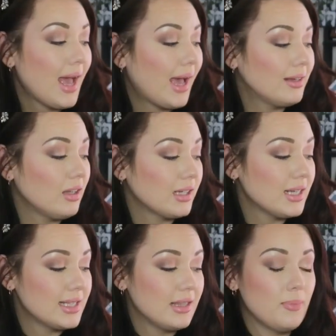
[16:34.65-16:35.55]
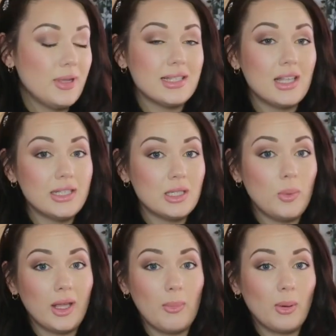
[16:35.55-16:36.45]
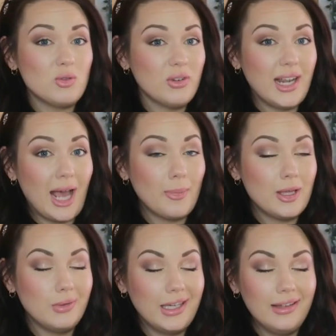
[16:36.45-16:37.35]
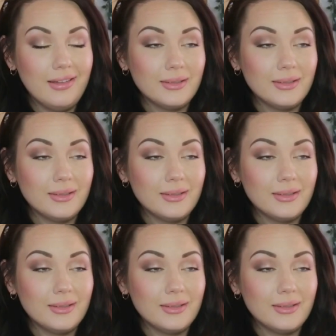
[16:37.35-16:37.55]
And like I said, the piece that I did pick up, I was really happy with.